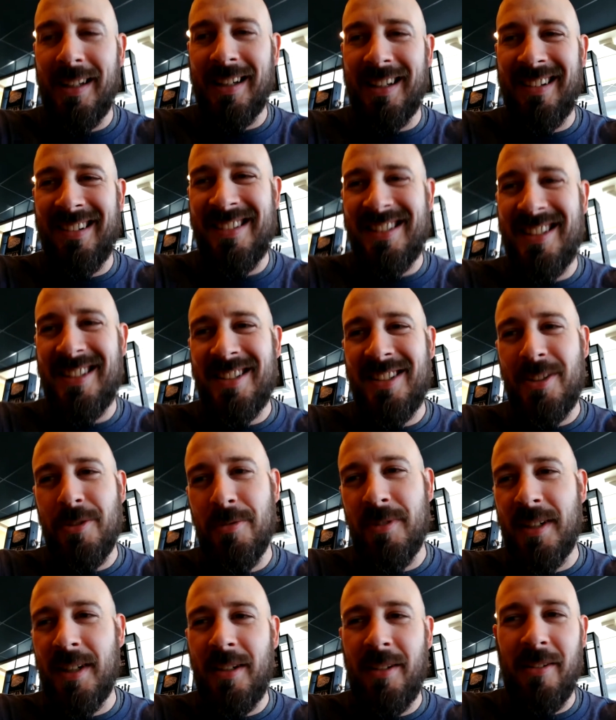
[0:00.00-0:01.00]
I
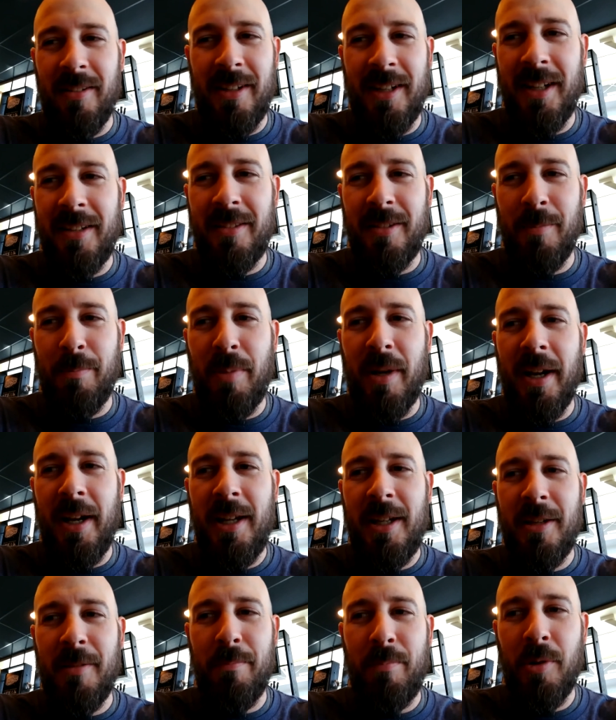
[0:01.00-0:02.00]
still kind of
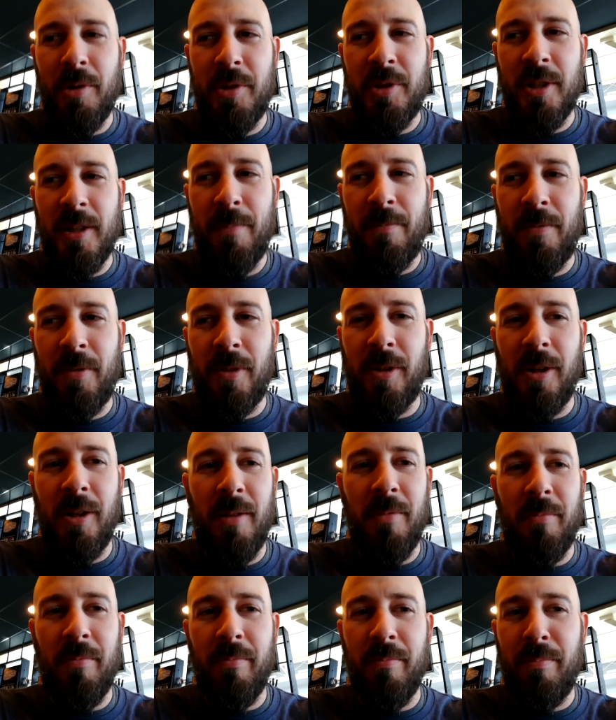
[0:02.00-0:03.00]
like the pike
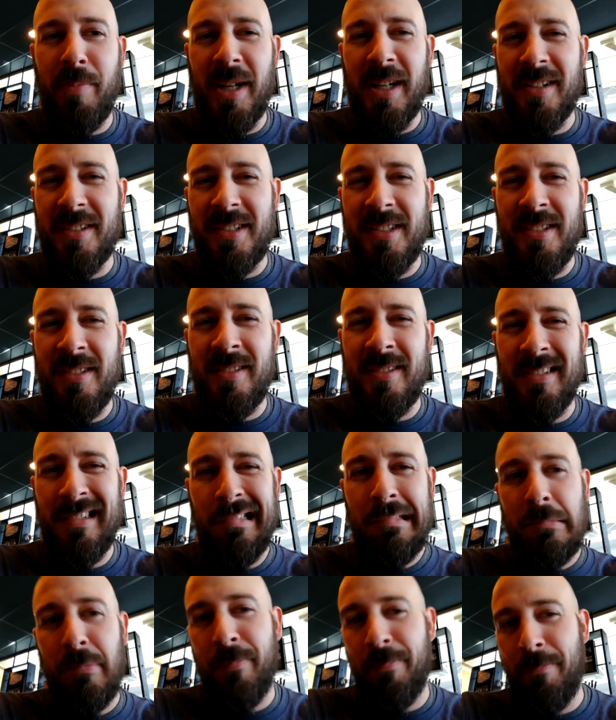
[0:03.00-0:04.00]
push-up from
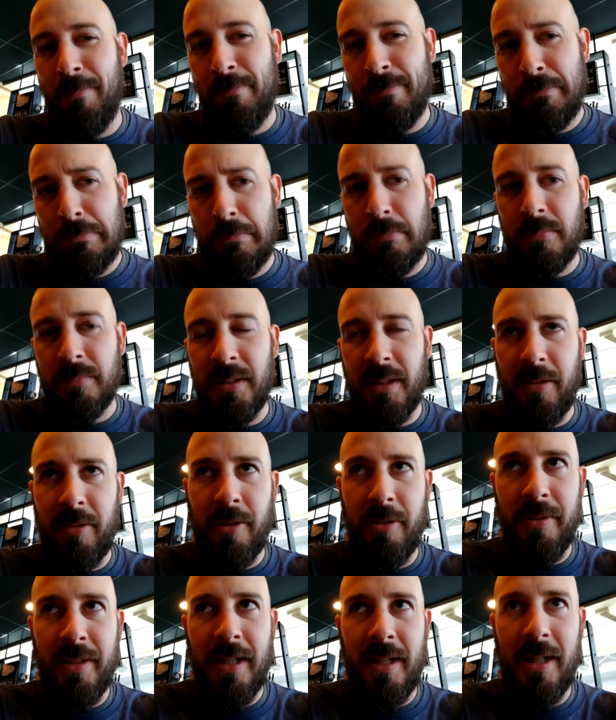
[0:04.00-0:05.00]
boxes.
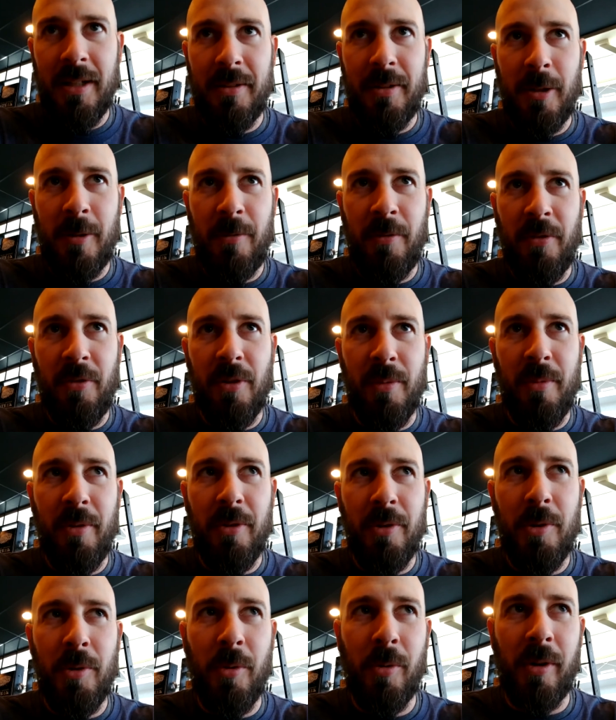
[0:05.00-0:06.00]
Throwing that out
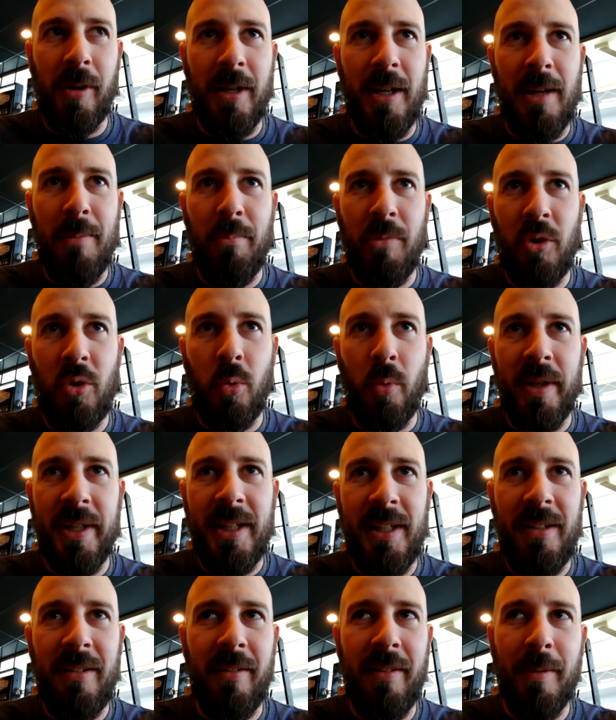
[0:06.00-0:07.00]
there for some of you who are
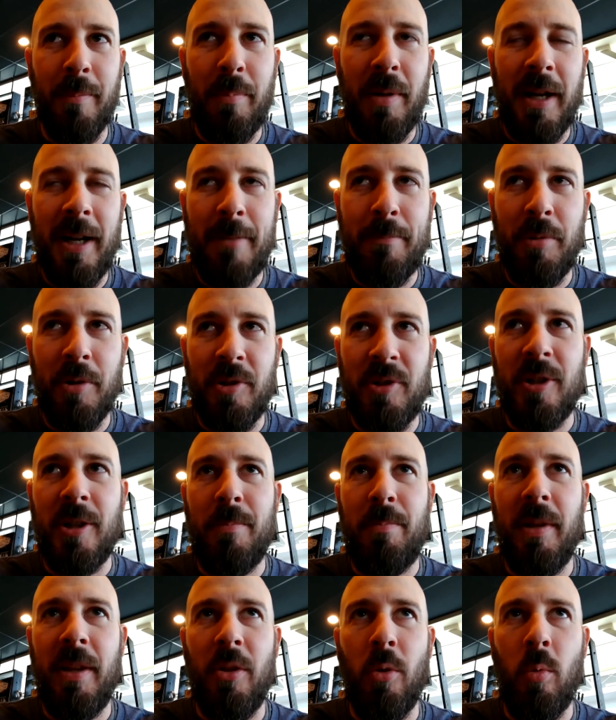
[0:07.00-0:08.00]
in between the
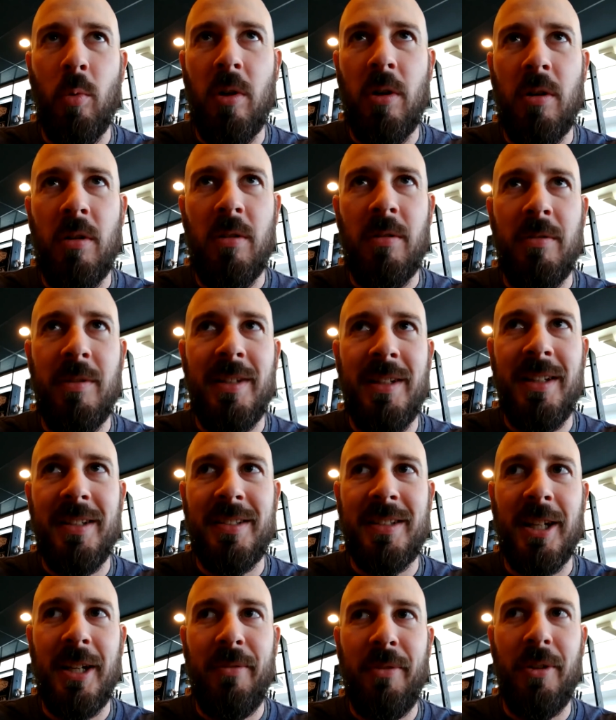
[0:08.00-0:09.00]
pike push-up and the
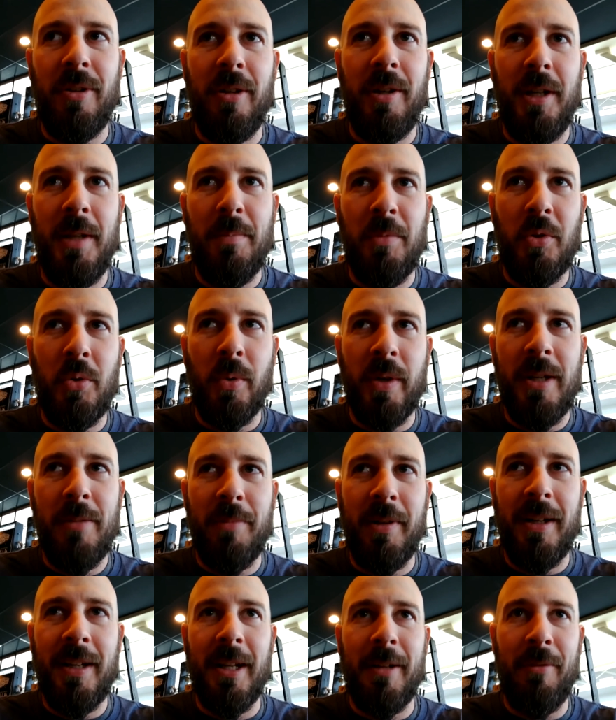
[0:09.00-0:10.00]
wall. It's kind of a
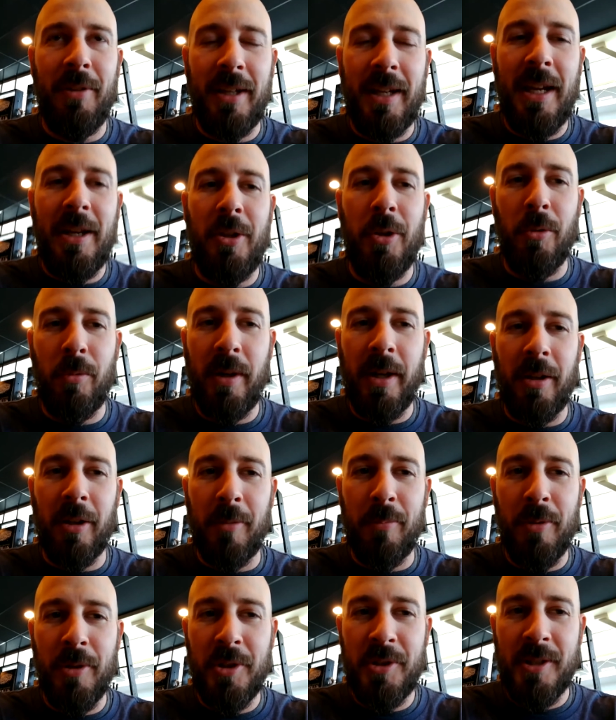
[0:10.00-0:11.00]
good in-between, but again, if you
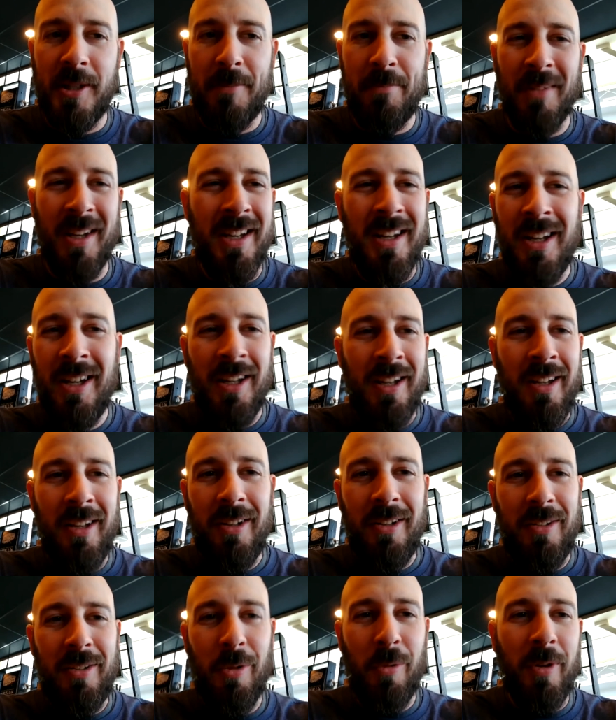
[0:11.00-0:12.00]
can't do a regular push-up,
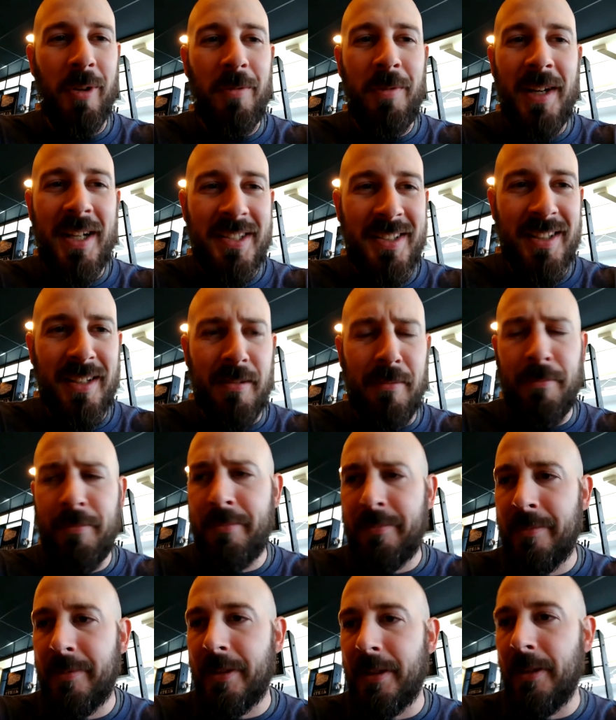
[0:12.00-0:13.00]
don't
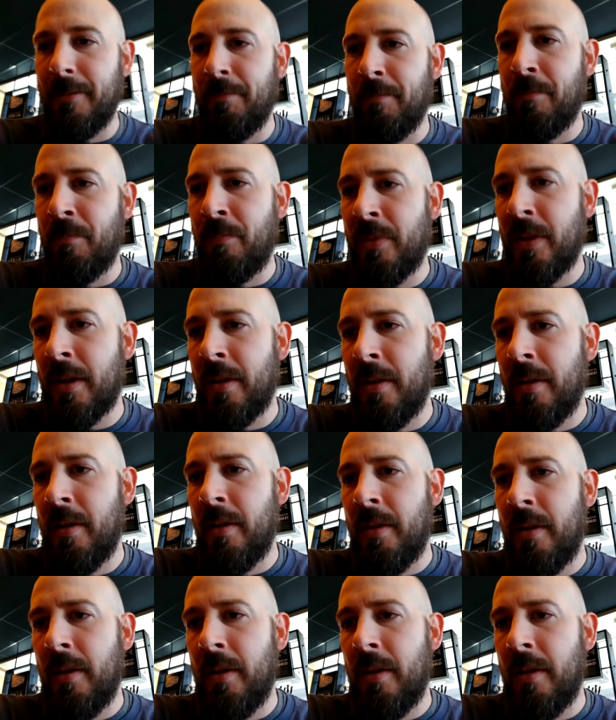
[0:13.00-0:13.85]
advance it. Right?